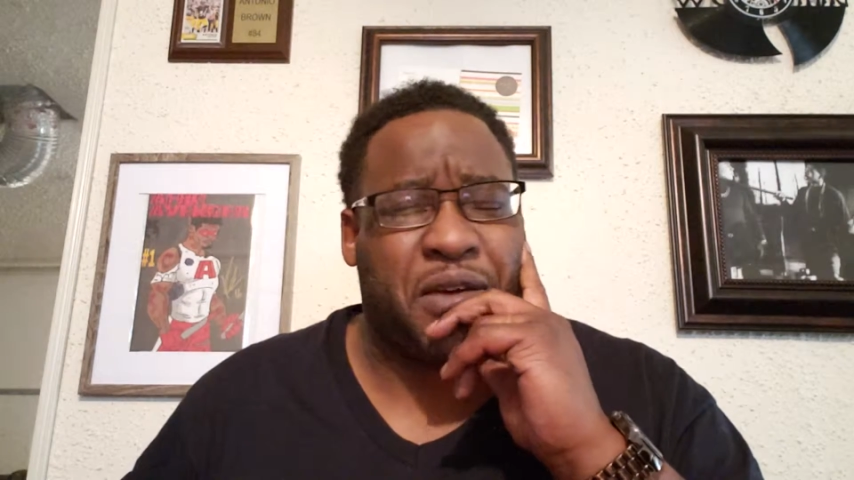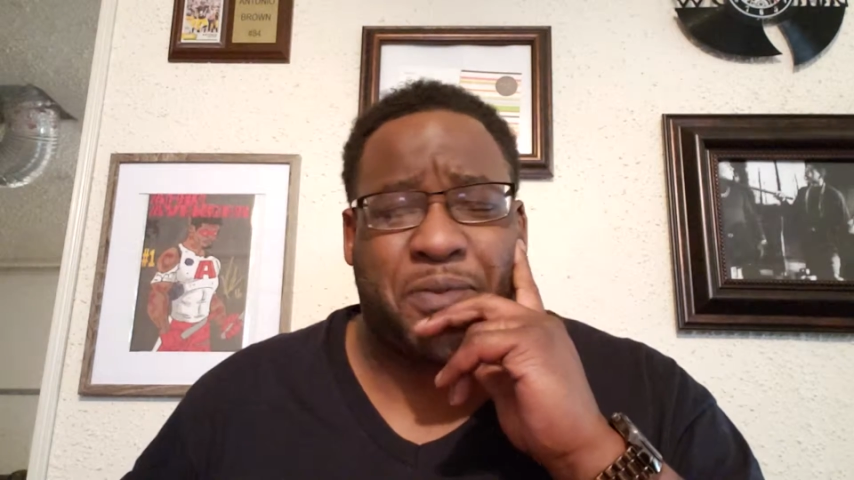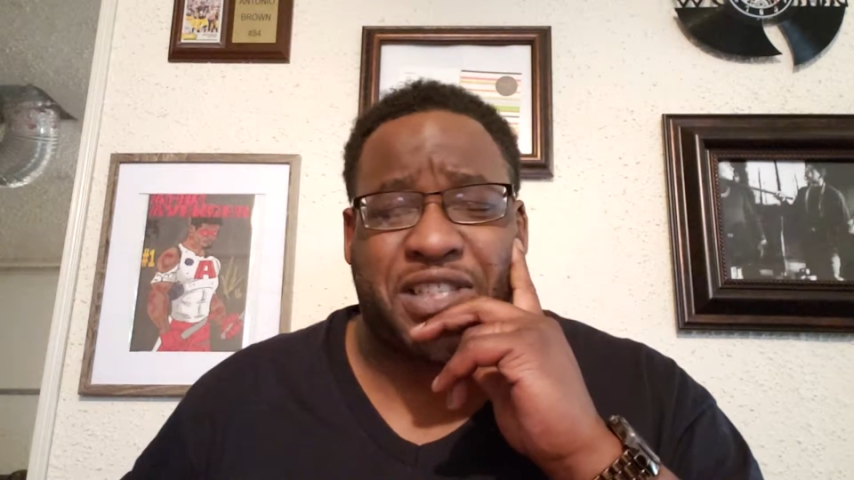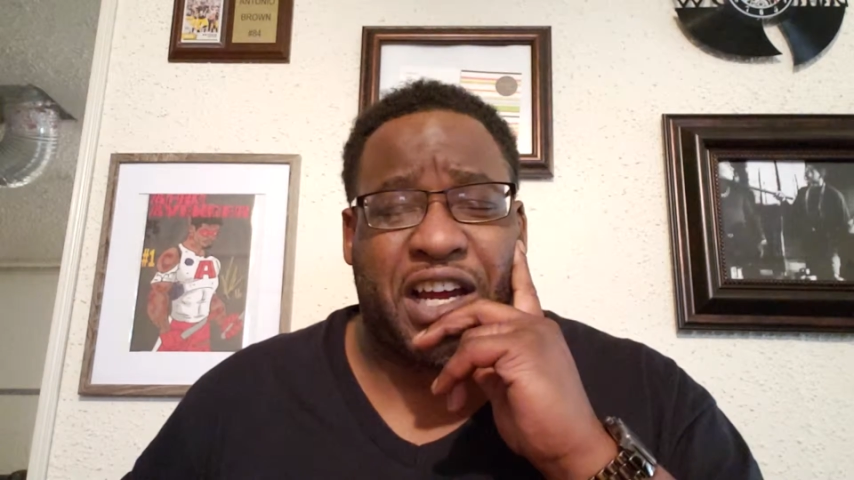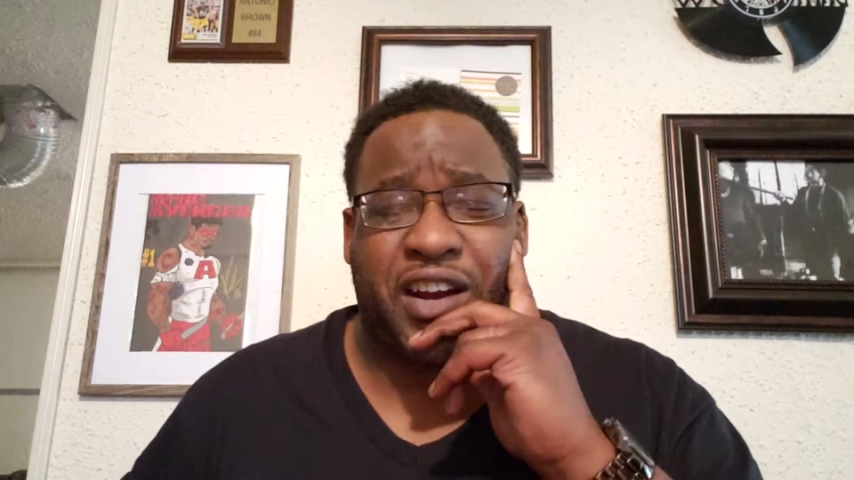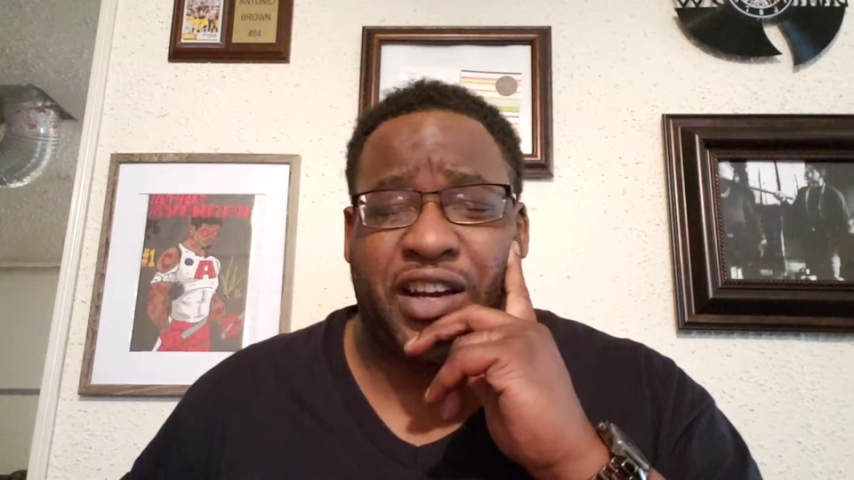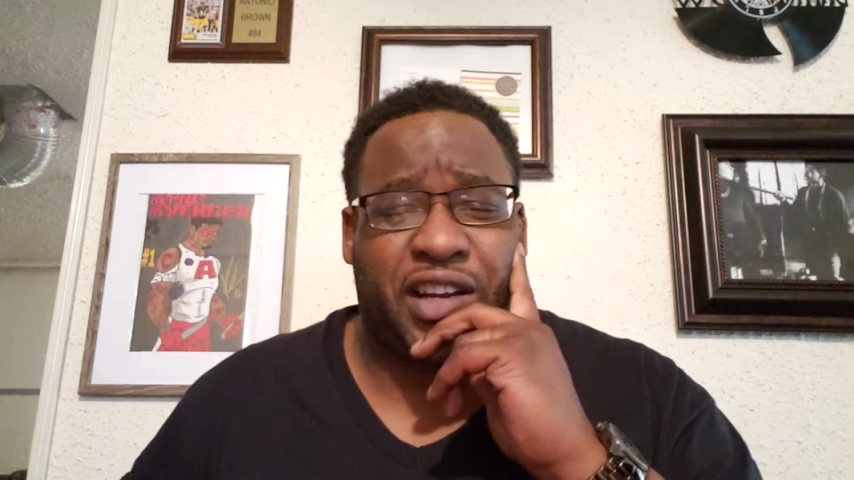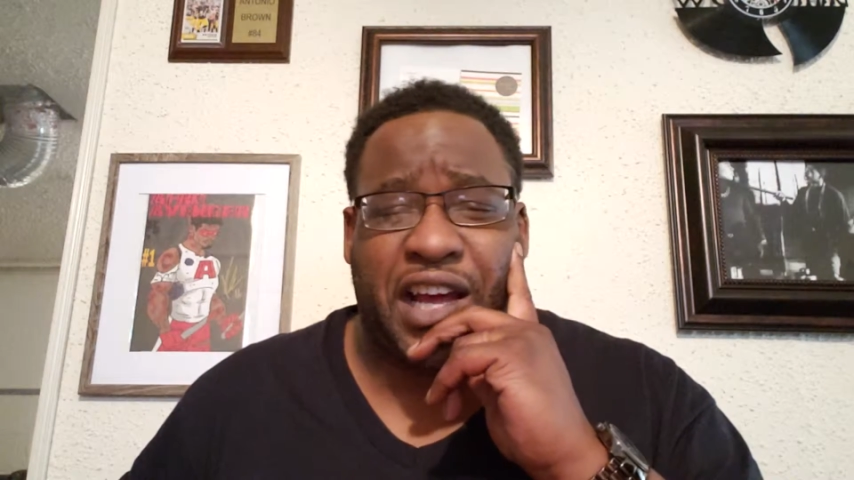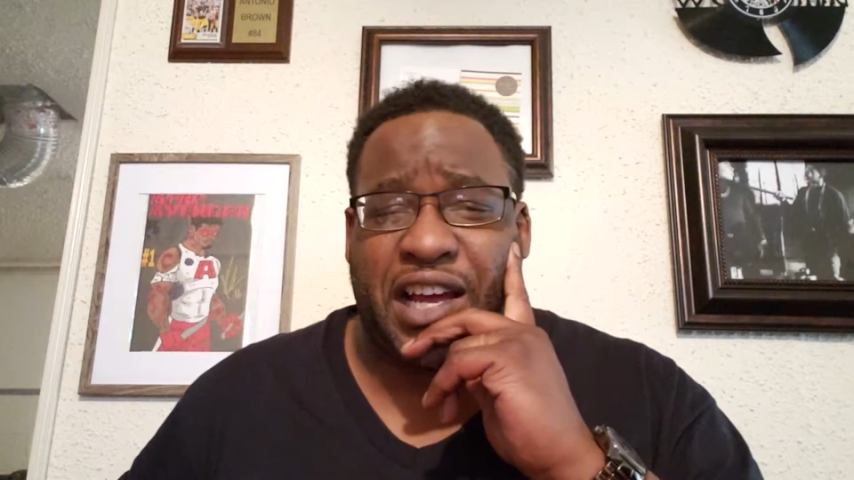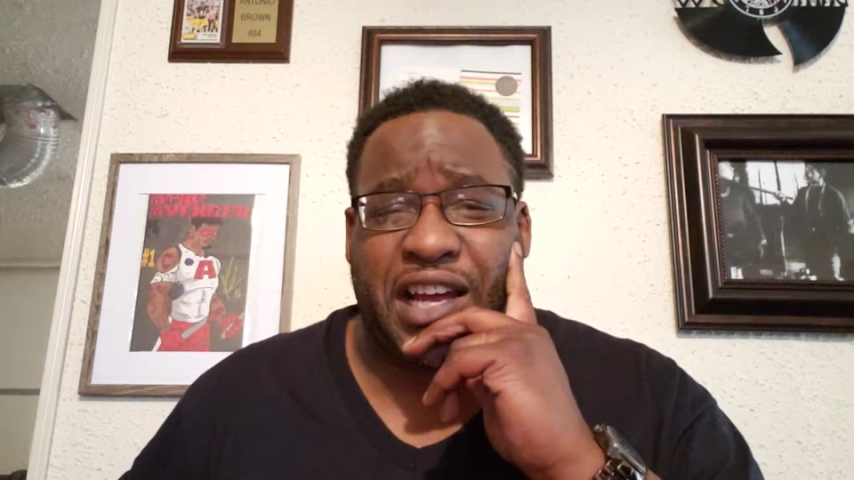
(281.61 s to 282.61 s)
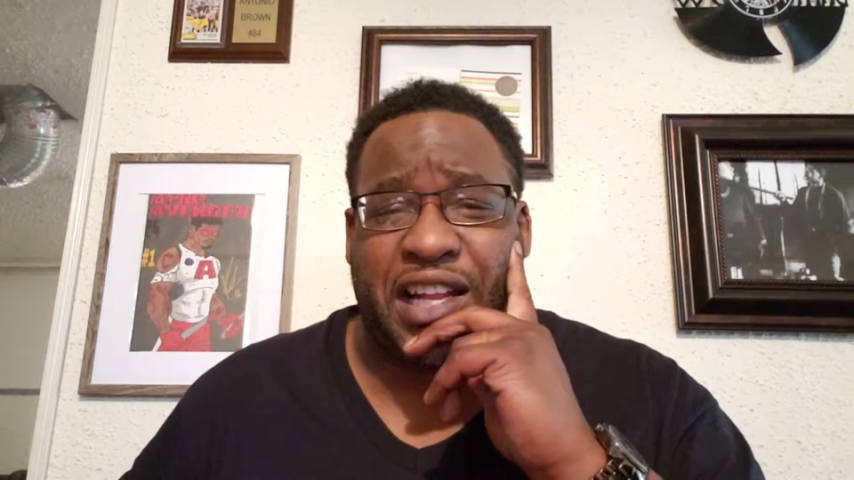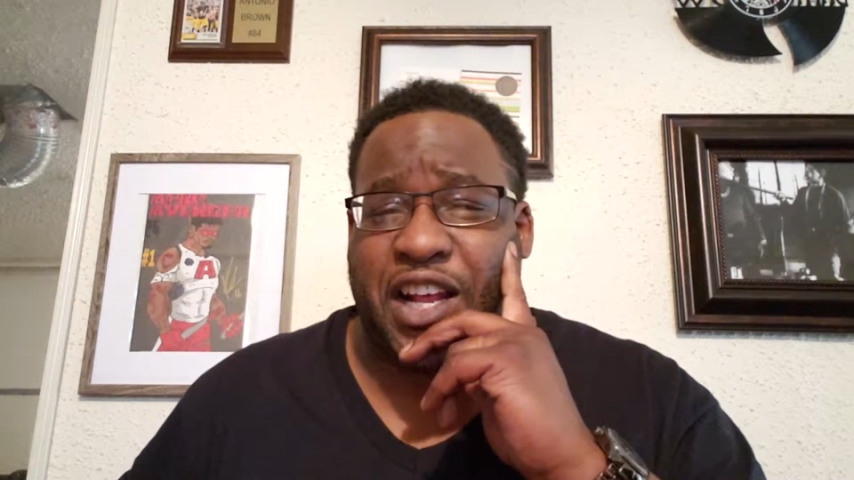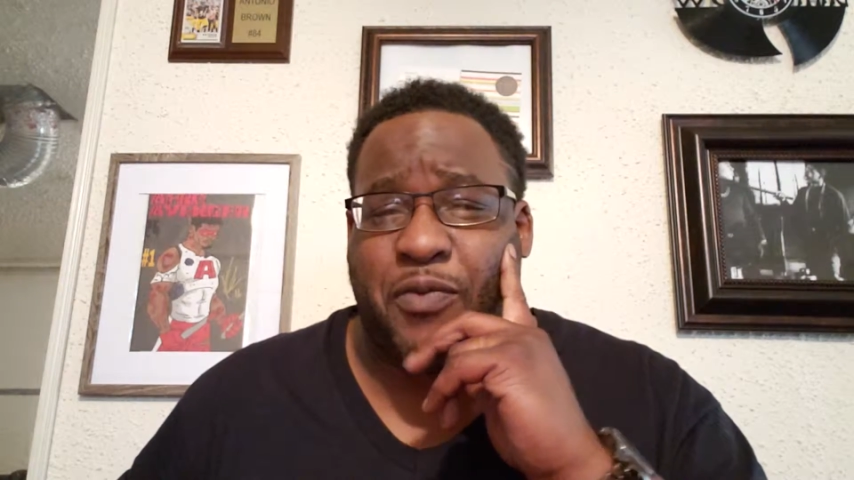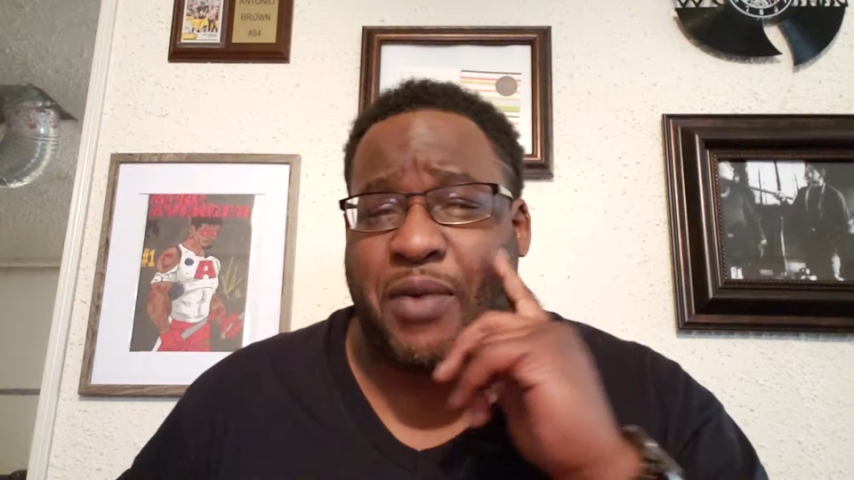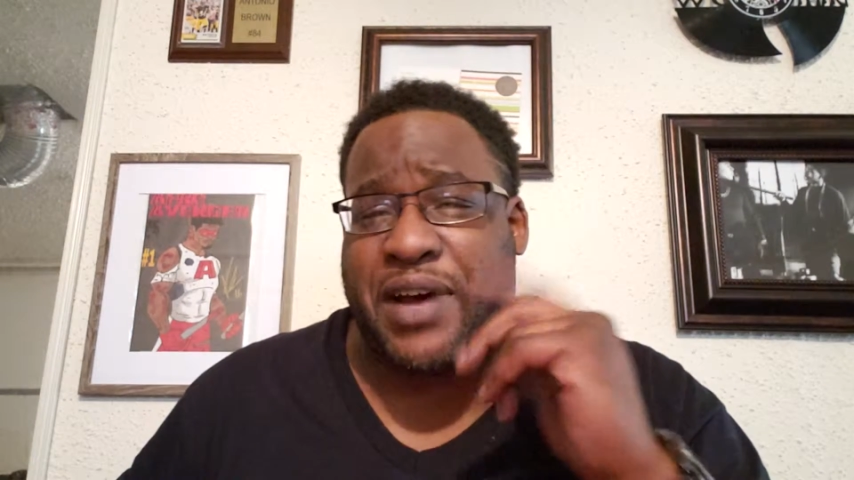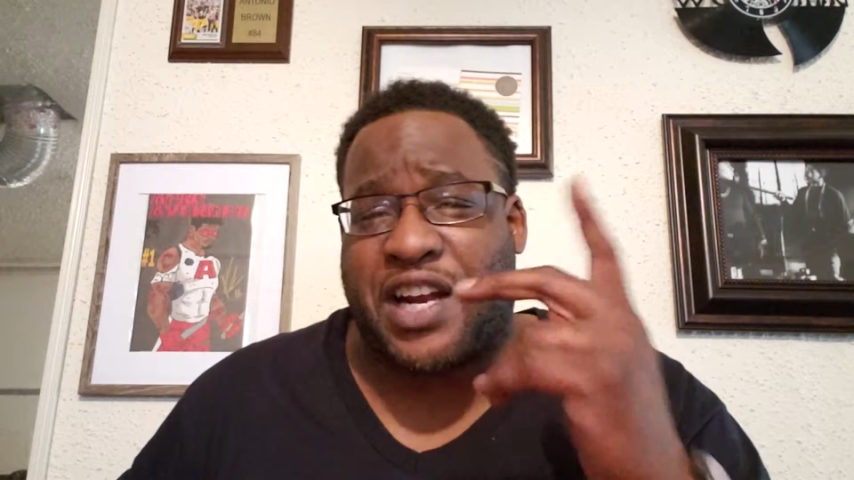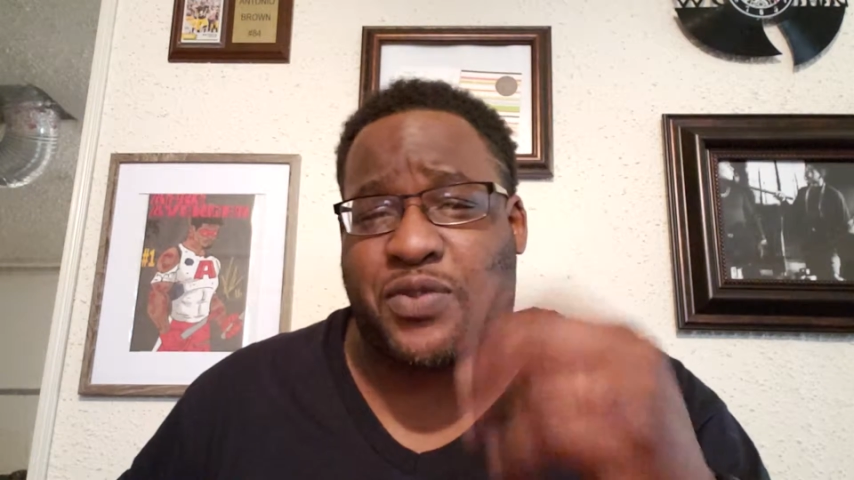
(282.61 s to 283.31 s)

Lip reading: I'm sorry, I got a lot on my mind.